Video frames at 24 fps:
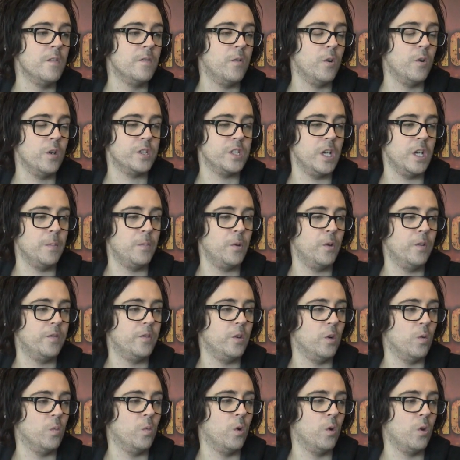For example,
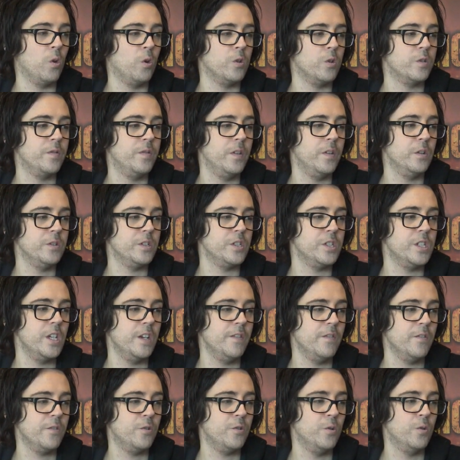if your Warlord failed a
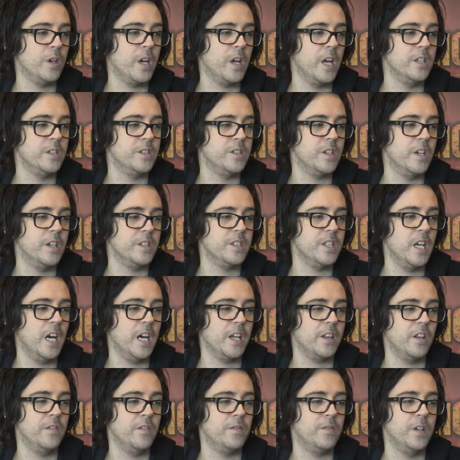saving throw against an
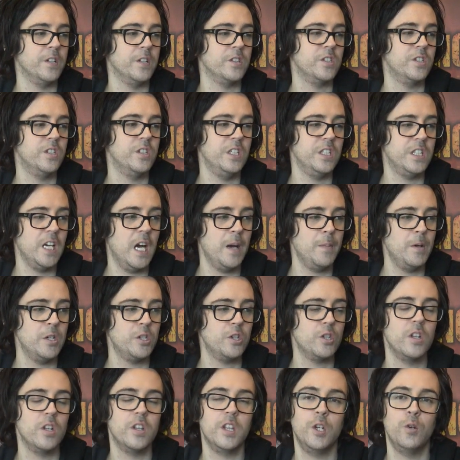attack that inflicts 3
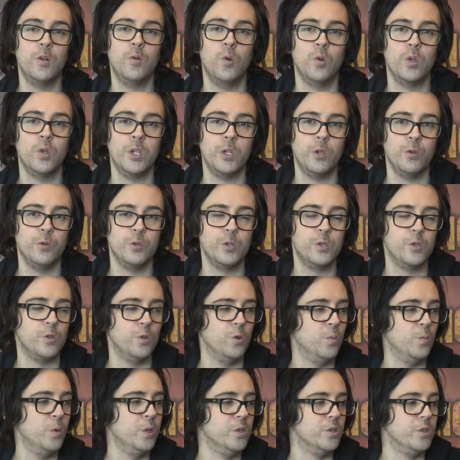damage, they will only lose
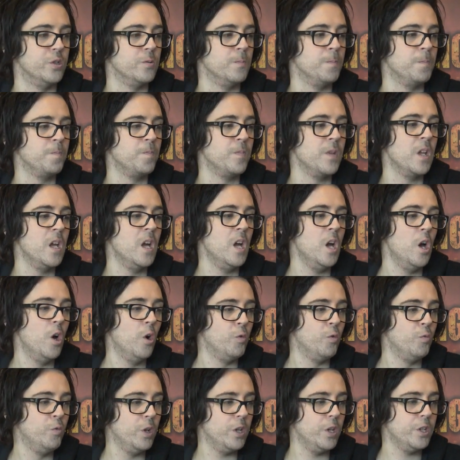2 wounds.
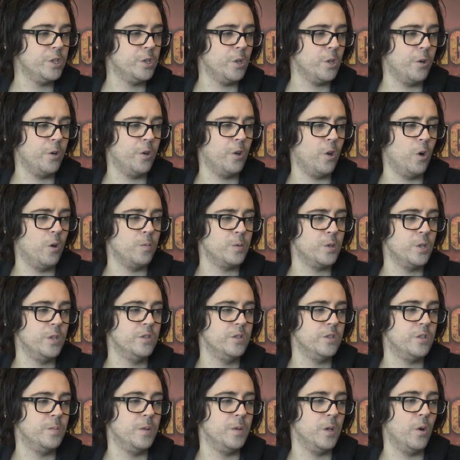Really solid
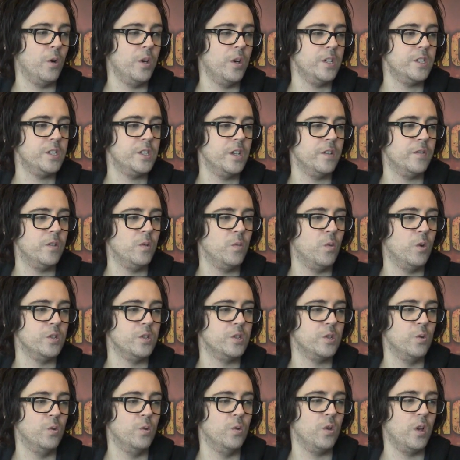option, to be honest, if you
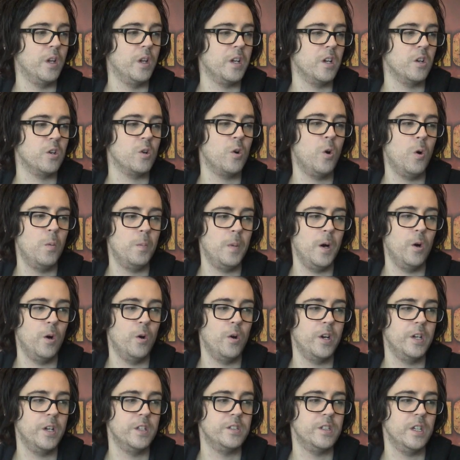want to go like a combat
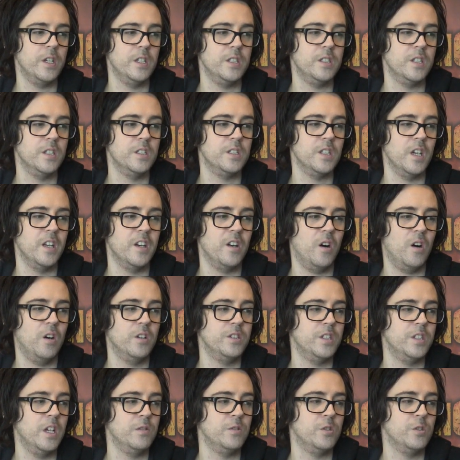orientated and
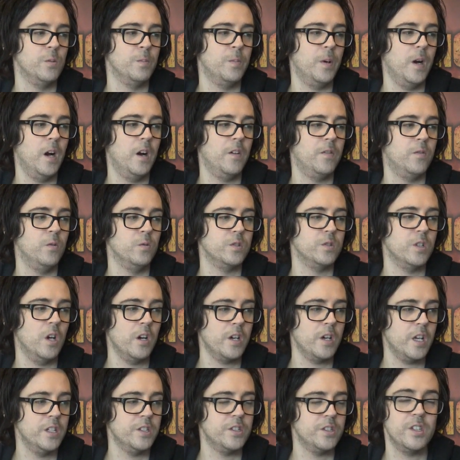hunt down some powerful
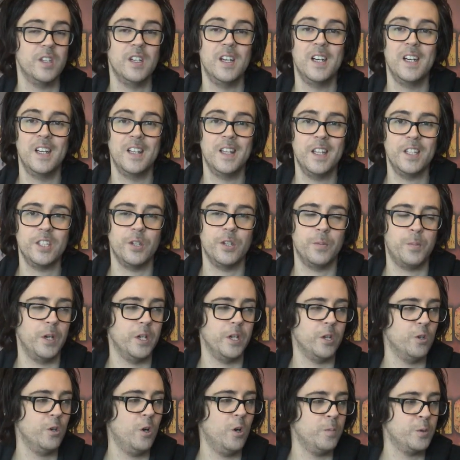targets. That's a
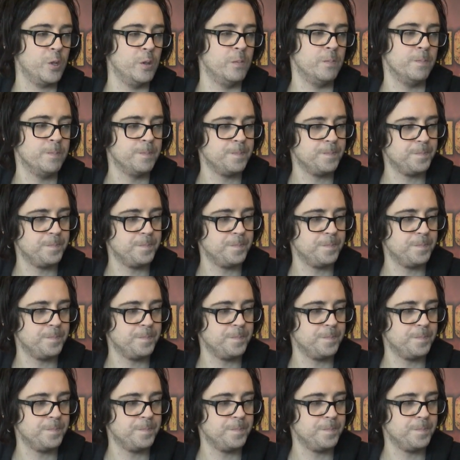pretty good option.